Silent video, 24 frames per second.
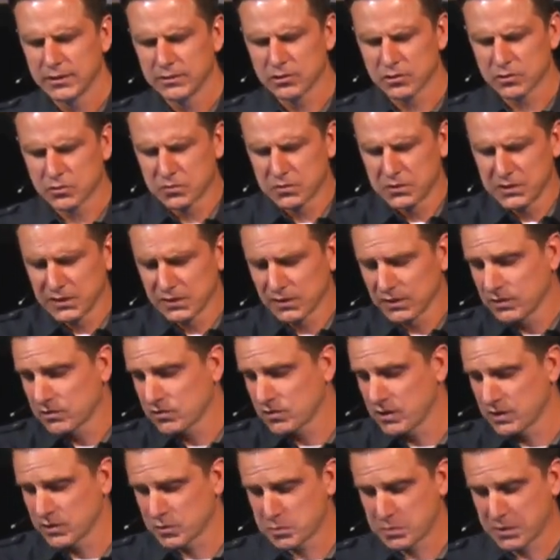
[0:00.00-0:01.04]
just real and
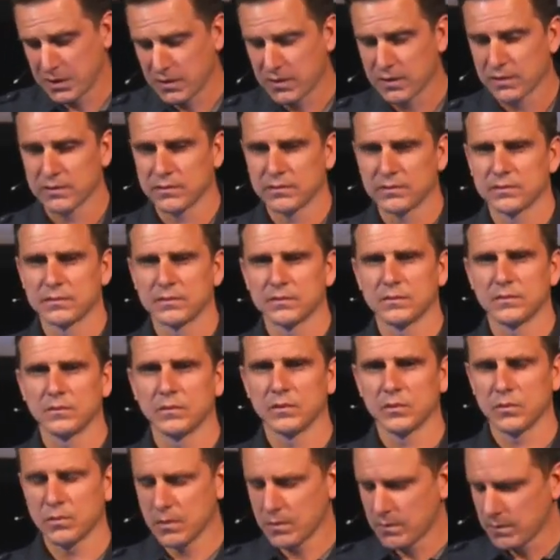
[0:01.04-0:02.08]
transparent
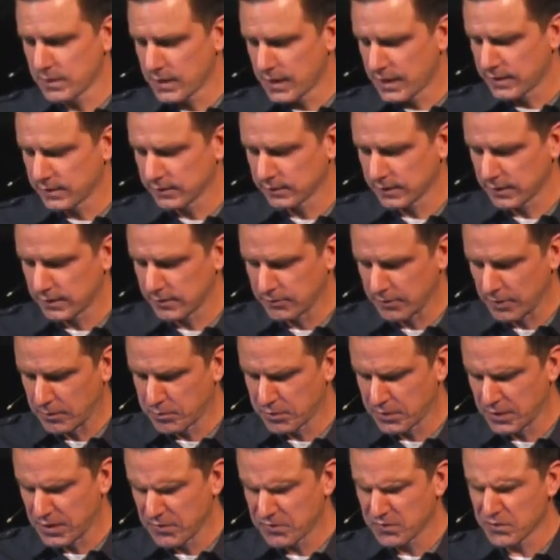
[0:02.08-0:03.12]
with where we're at in life. I
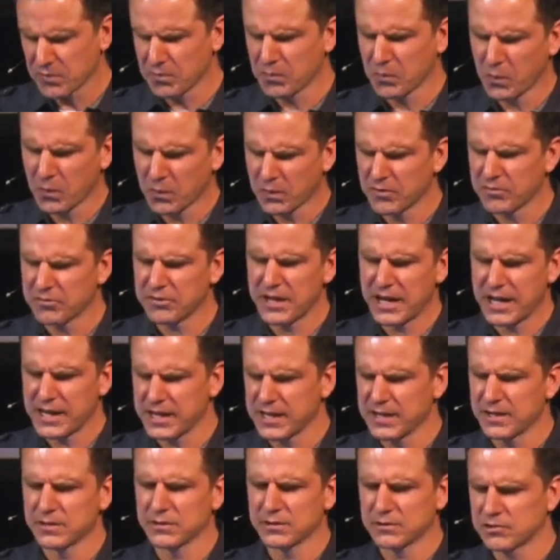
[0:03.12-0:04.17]
pray for more of that
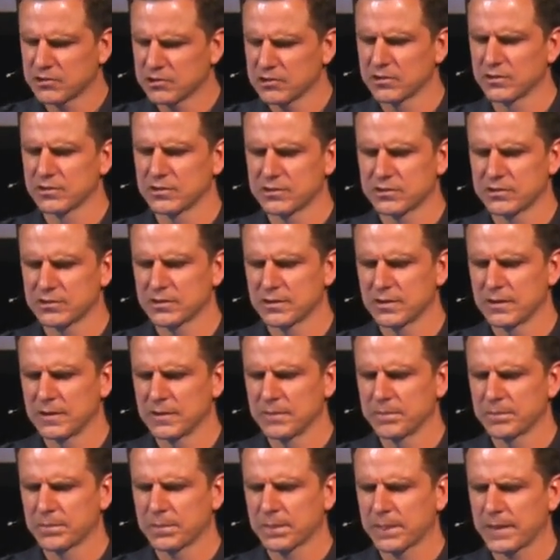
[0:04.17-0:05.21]
in our church.
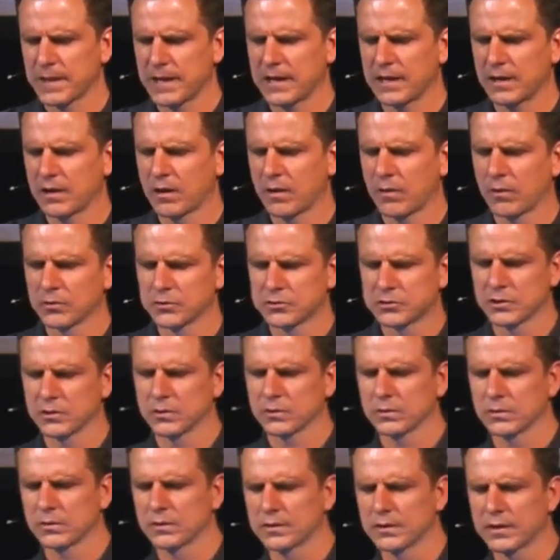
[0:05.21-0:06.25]
And also,
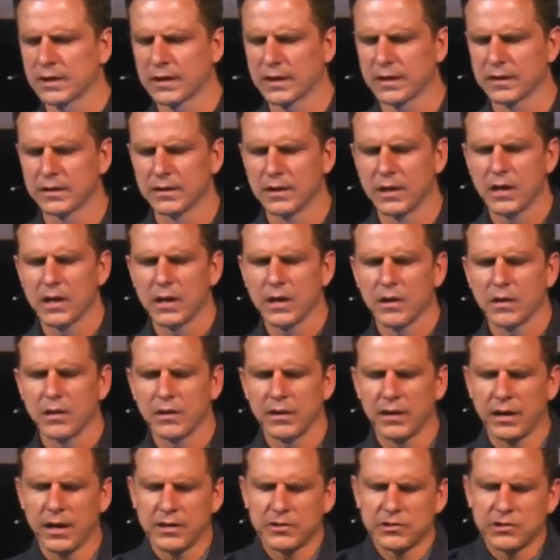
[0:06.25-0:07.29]
Lord God,
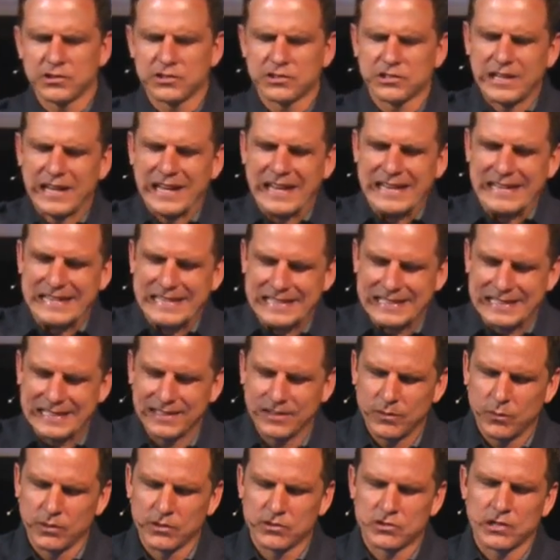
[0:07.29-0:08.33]
not just
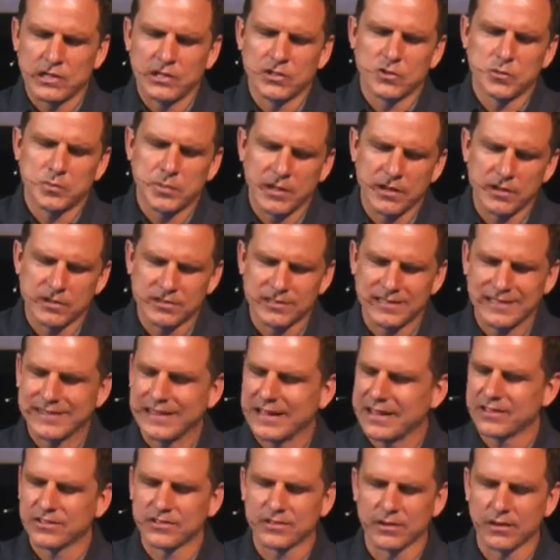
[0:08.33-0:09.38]
ending with transparency.
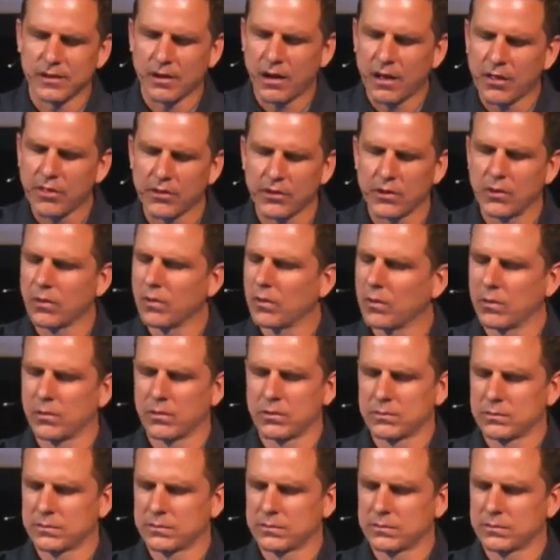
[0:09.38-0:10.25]
That is not the goal.